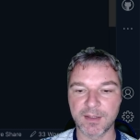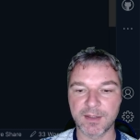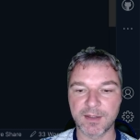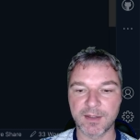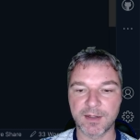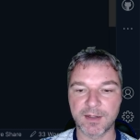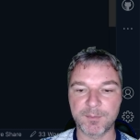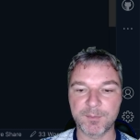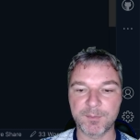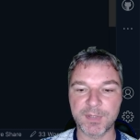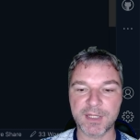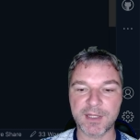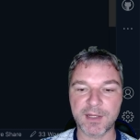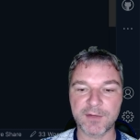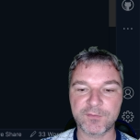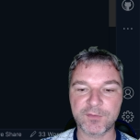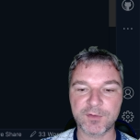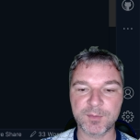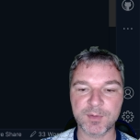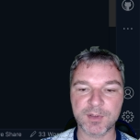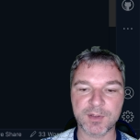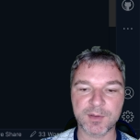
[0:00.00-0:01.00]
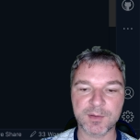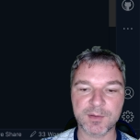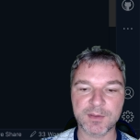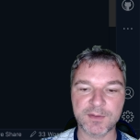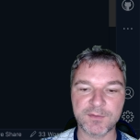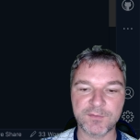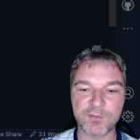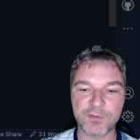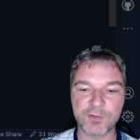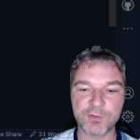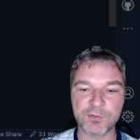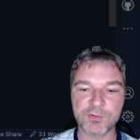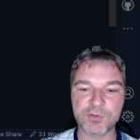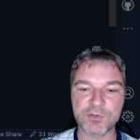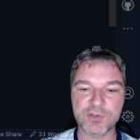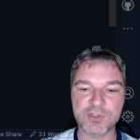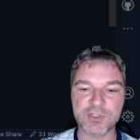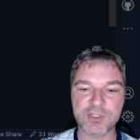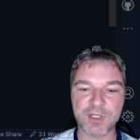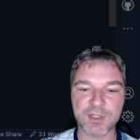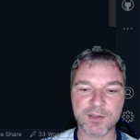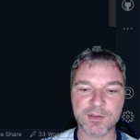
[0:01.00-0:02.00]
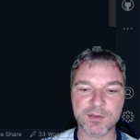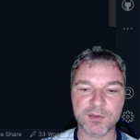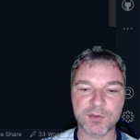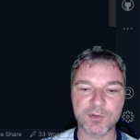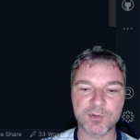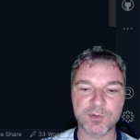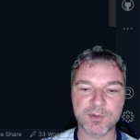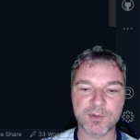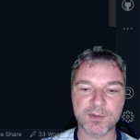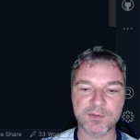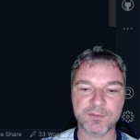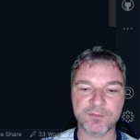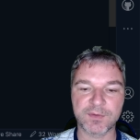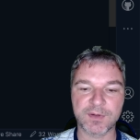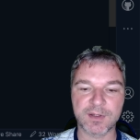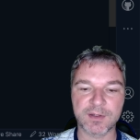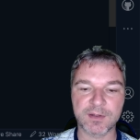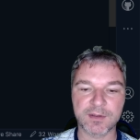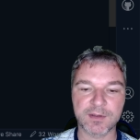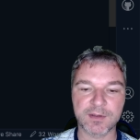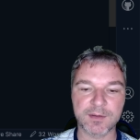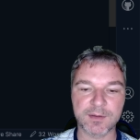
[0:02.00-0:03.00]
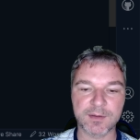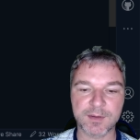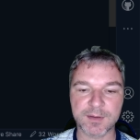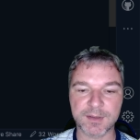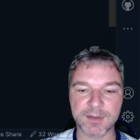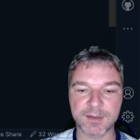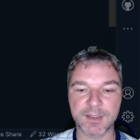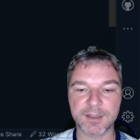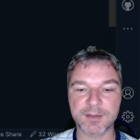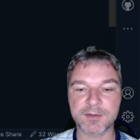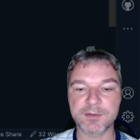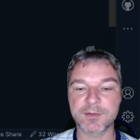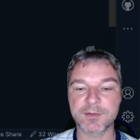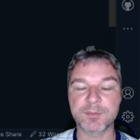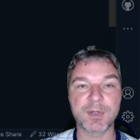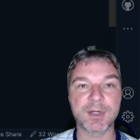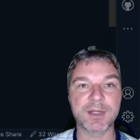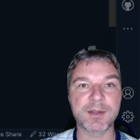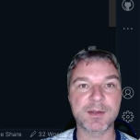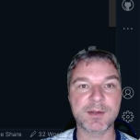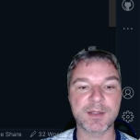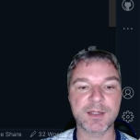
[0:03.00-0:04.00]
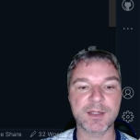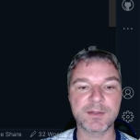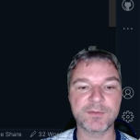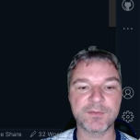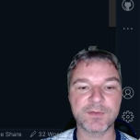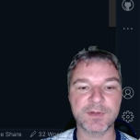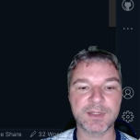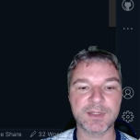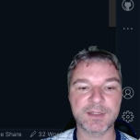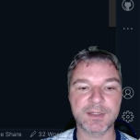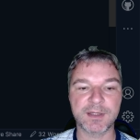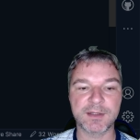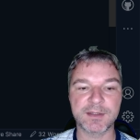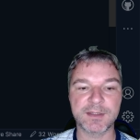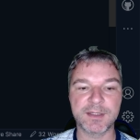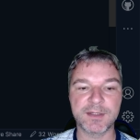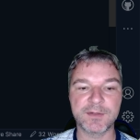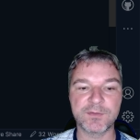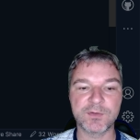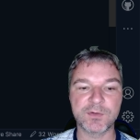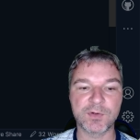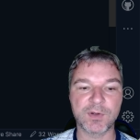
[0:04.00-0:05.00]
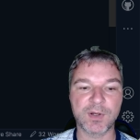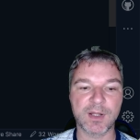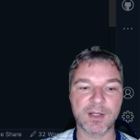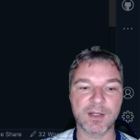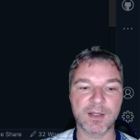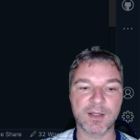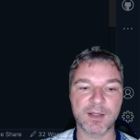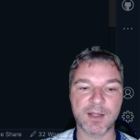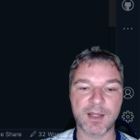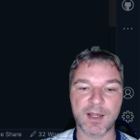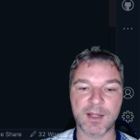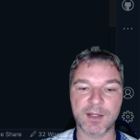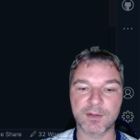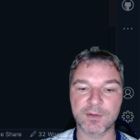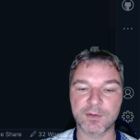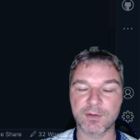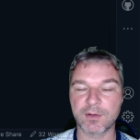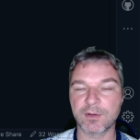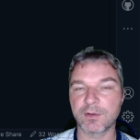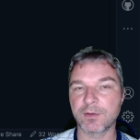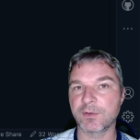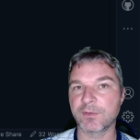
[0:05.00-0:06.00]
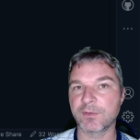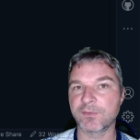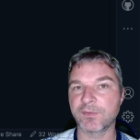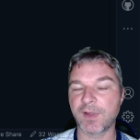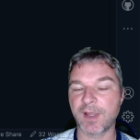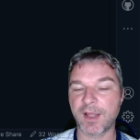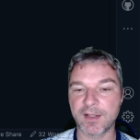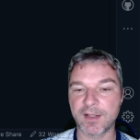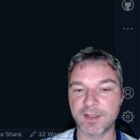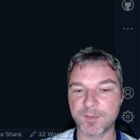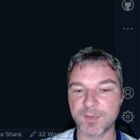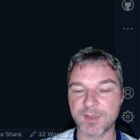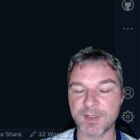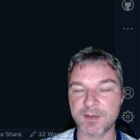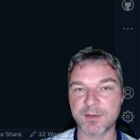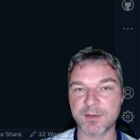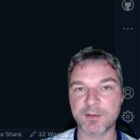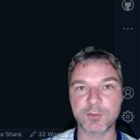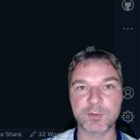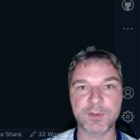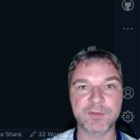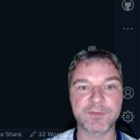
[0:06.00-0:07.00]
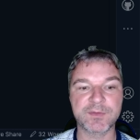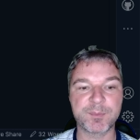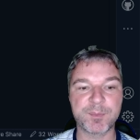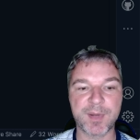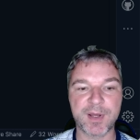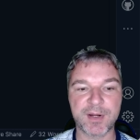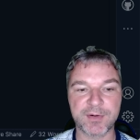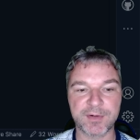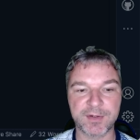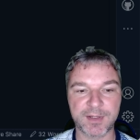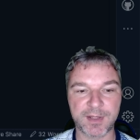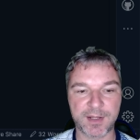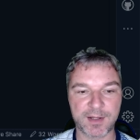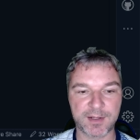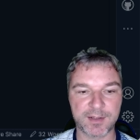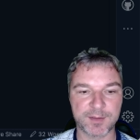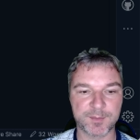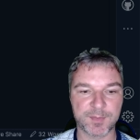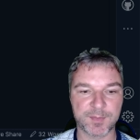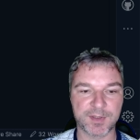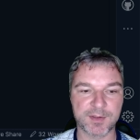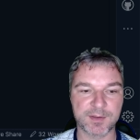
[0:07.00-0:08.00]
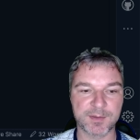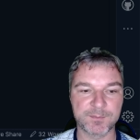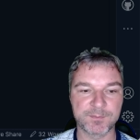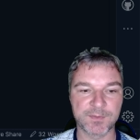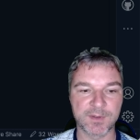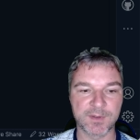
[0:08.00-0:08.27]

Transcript: Uh, be careful because if you just use the selector by itself, it can give you a lot of elements, including the parent elements.